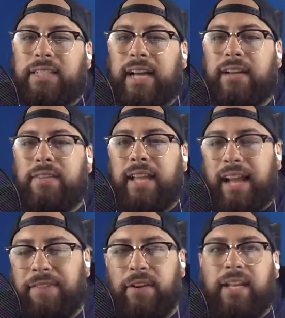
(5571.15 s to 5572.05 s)
kind of like,
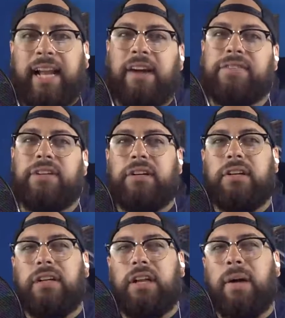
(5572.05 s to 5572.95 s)
I felt like
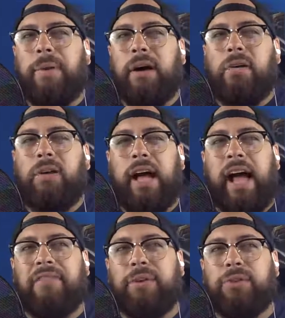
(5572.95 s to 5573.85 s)
after about
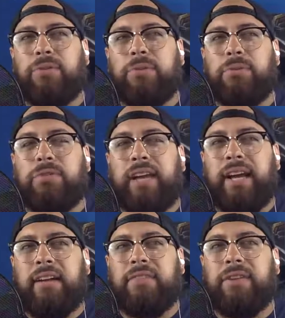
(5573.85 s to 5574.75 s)
halfway through the movie, I
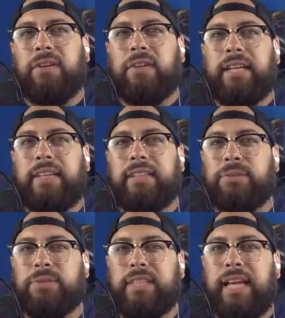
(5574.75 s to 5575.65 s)
kind of felt like this
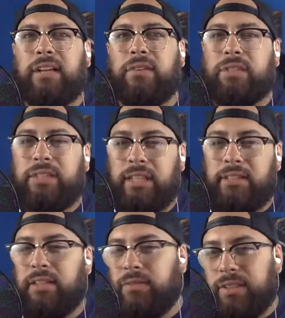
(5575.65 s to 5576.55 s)
was getting
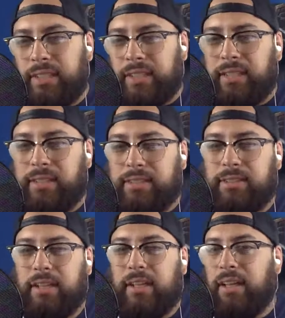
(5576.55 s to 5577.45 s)
redundant and ridiculous,
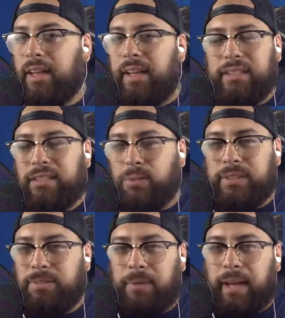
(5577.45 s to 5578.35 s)
and I just
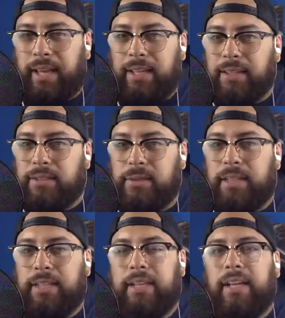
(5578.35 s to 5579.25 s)
wasn't buying into
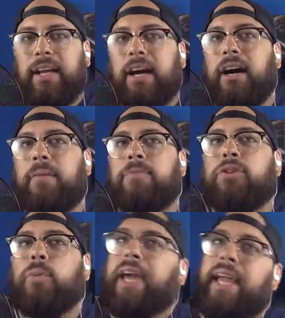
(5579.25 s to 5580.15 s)
it. The
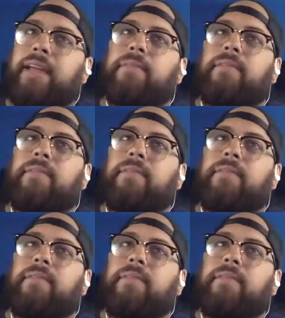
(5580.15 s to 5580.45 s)
way